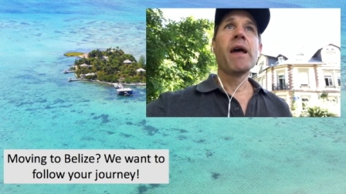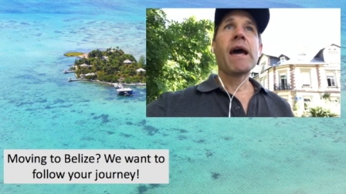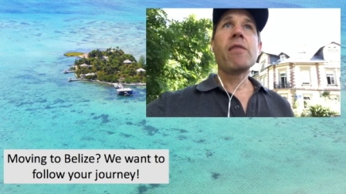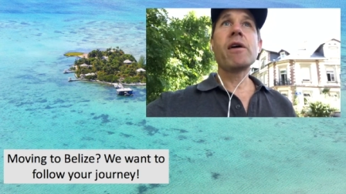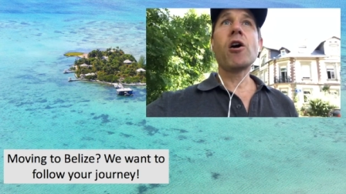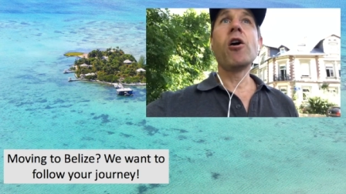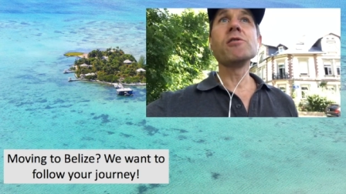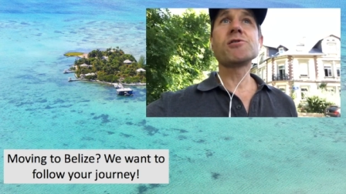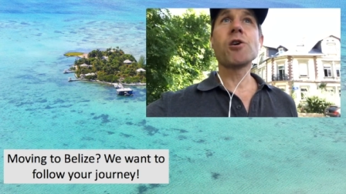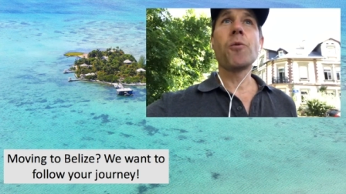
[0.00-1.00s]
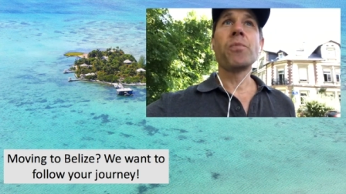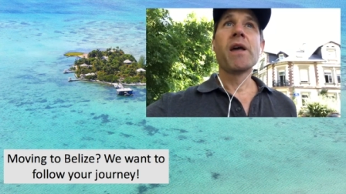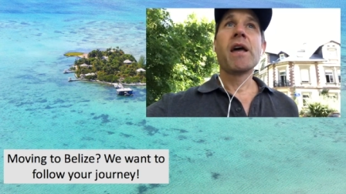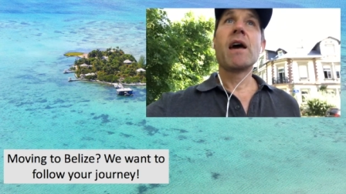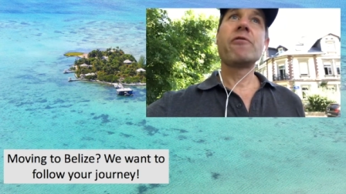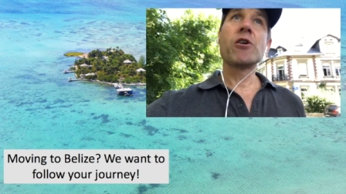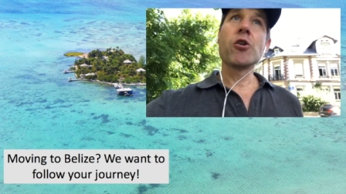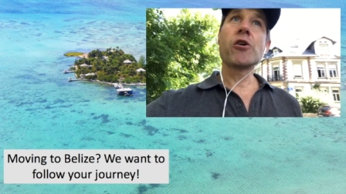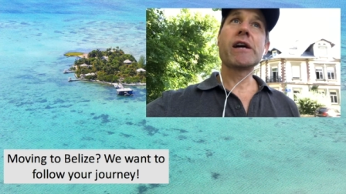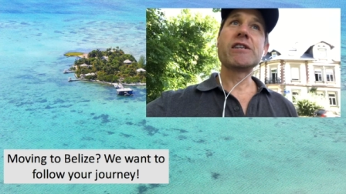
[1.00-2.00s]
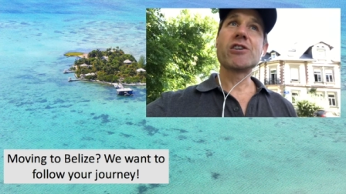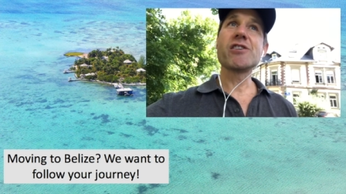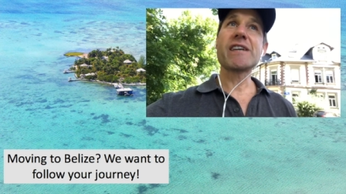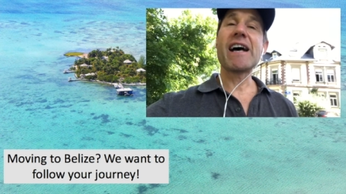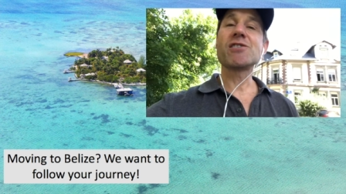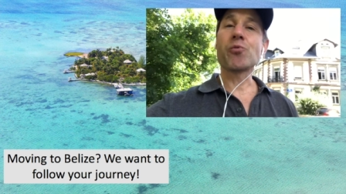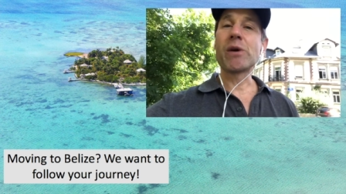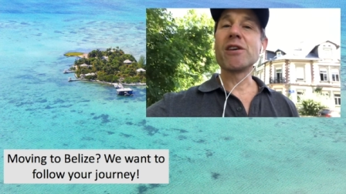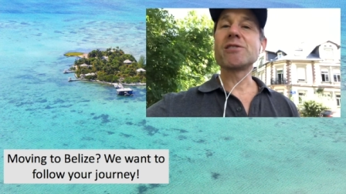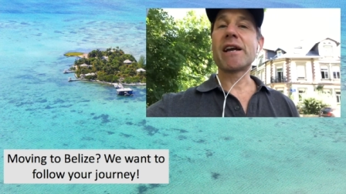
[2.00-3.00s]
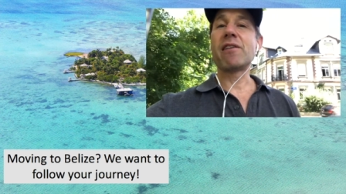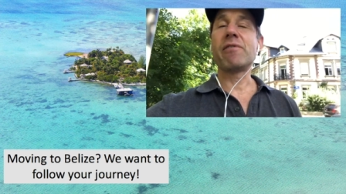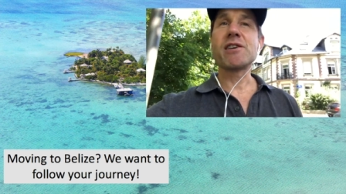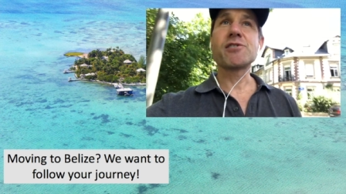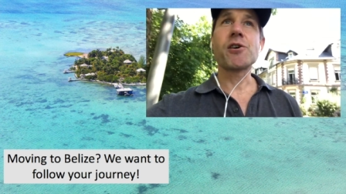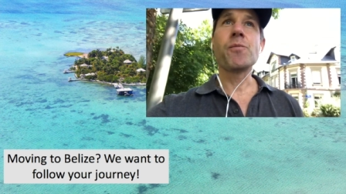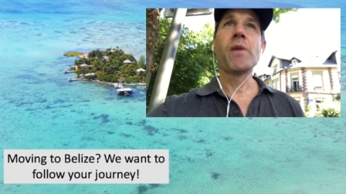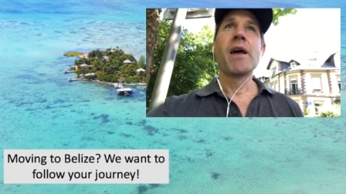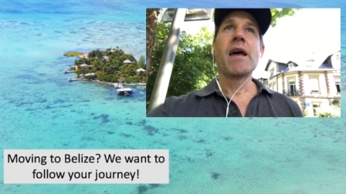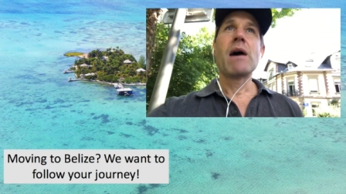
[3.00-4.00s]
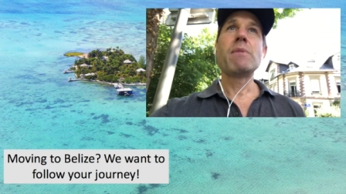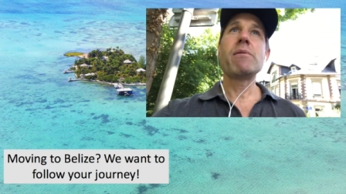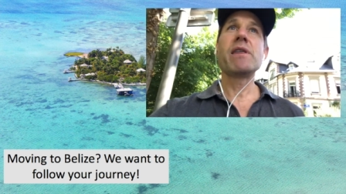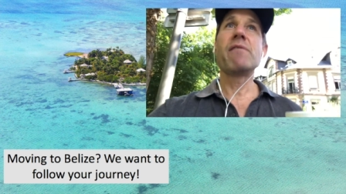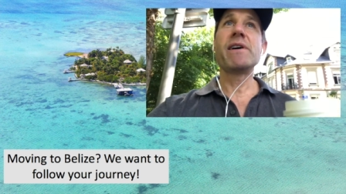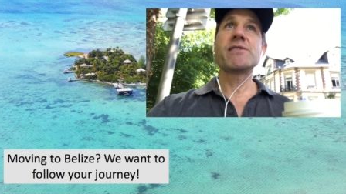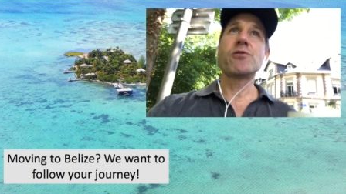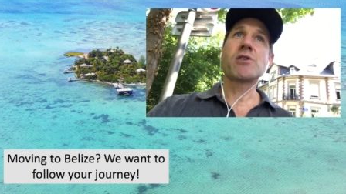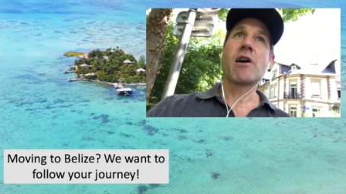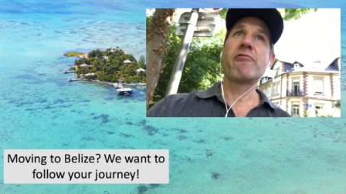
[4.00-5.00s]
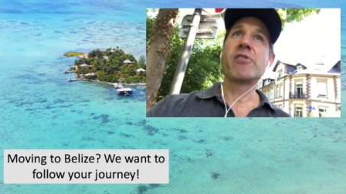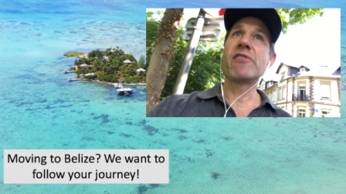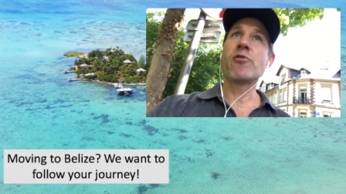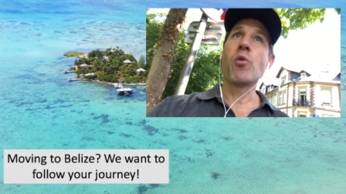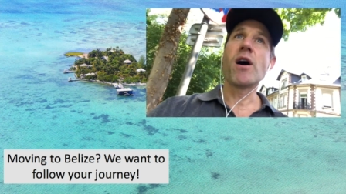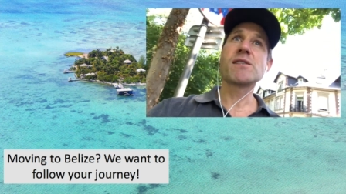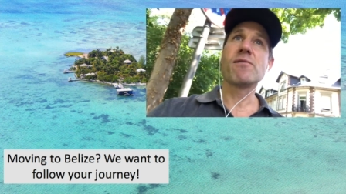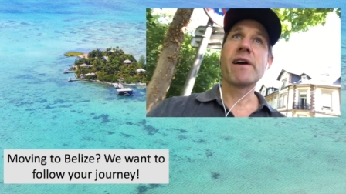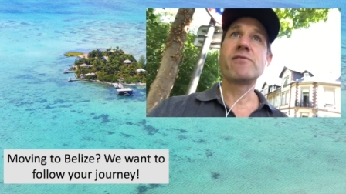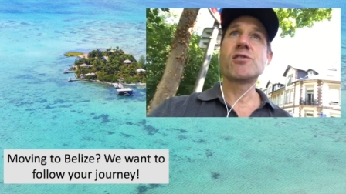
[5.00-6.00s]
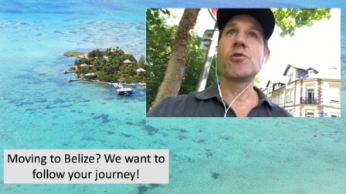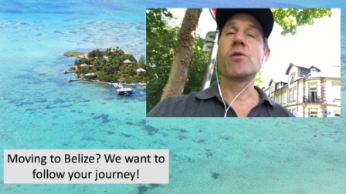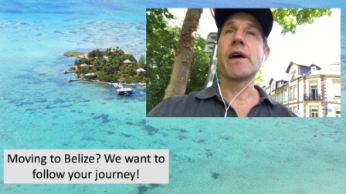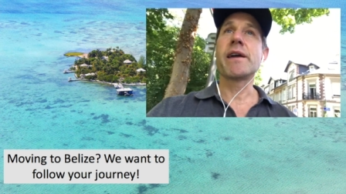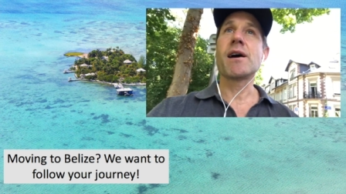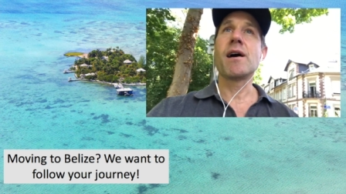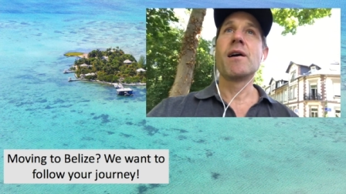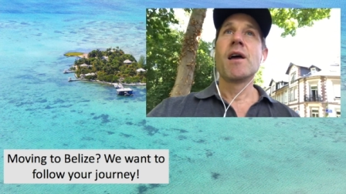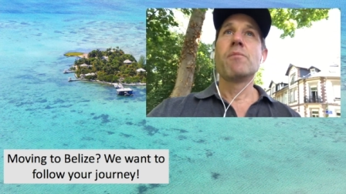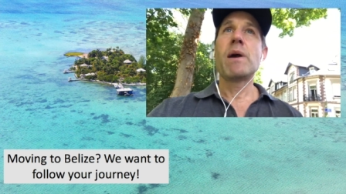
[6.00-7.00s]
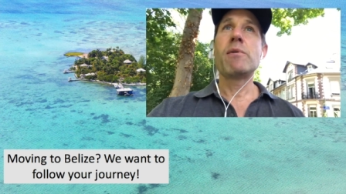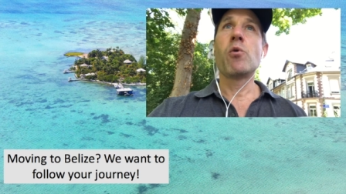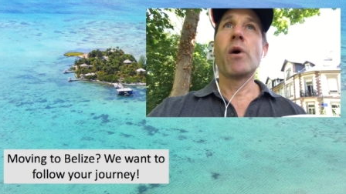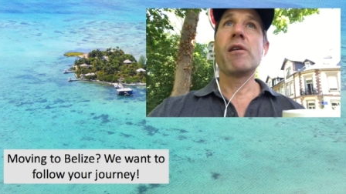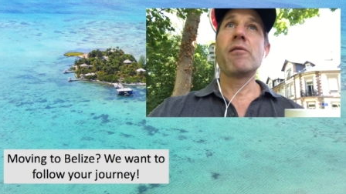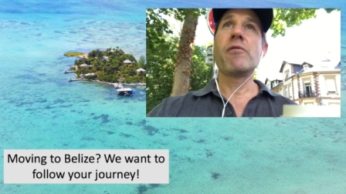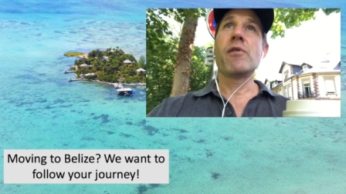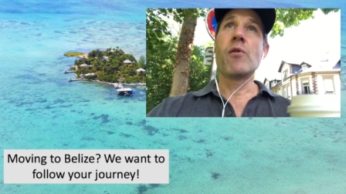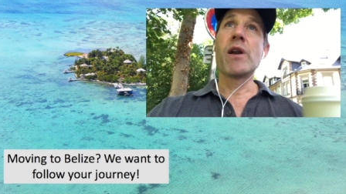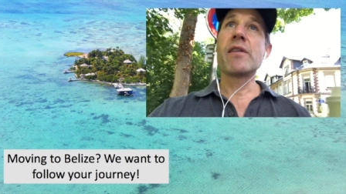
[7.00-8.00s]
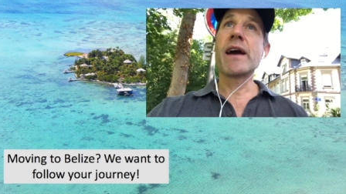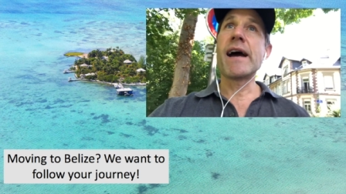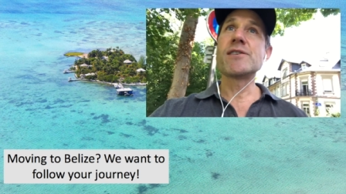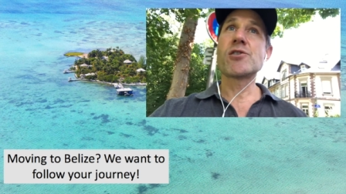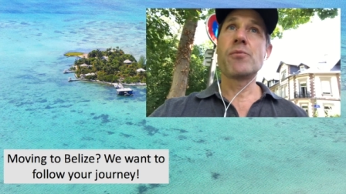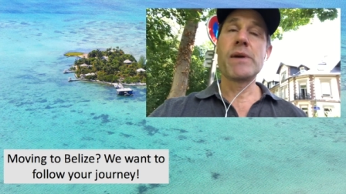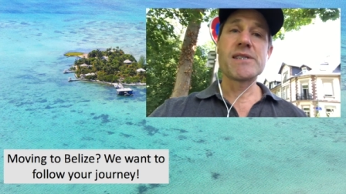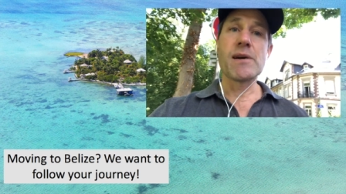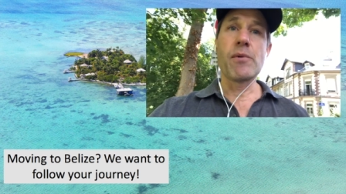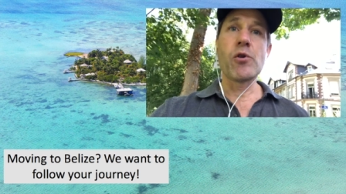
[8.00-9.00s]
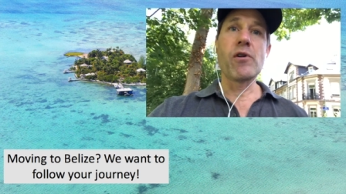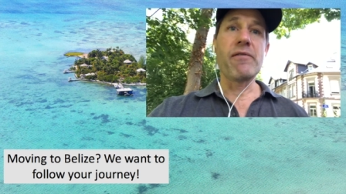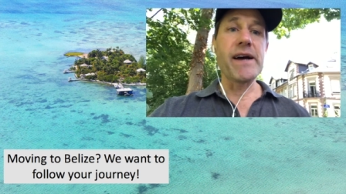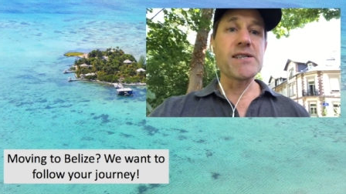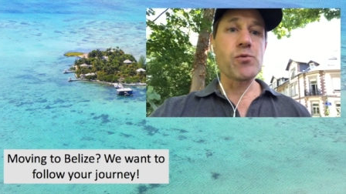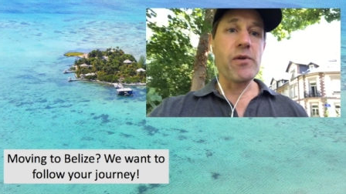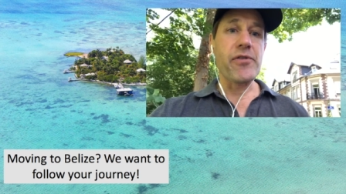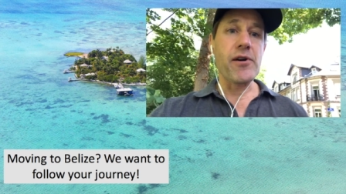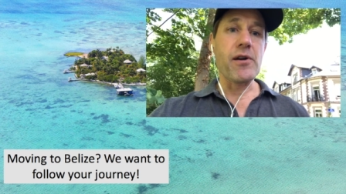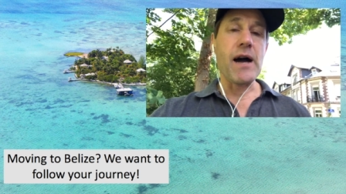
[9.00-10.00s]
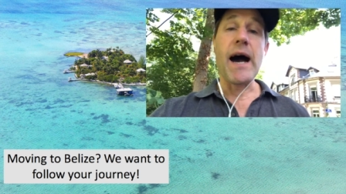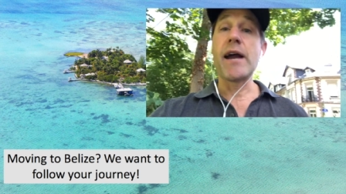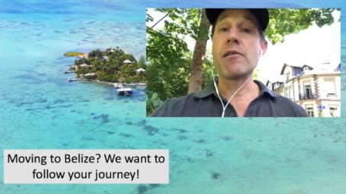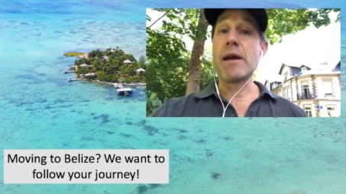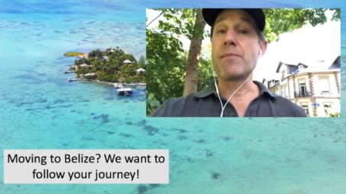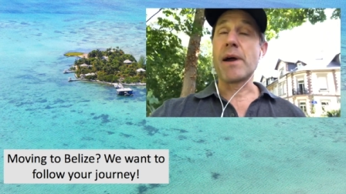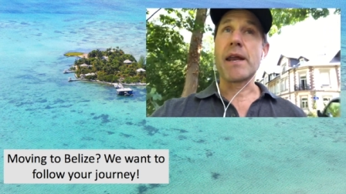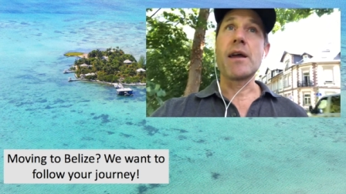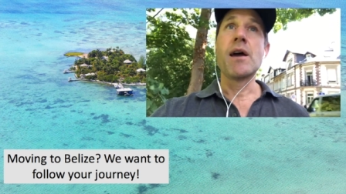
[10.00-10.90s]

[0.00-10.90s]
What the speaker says: And then also, if you're looking just as a real estate investor, and maybe the investors come from different walks of life too, like maybe one of the guys could be someone who invests with their IRA money.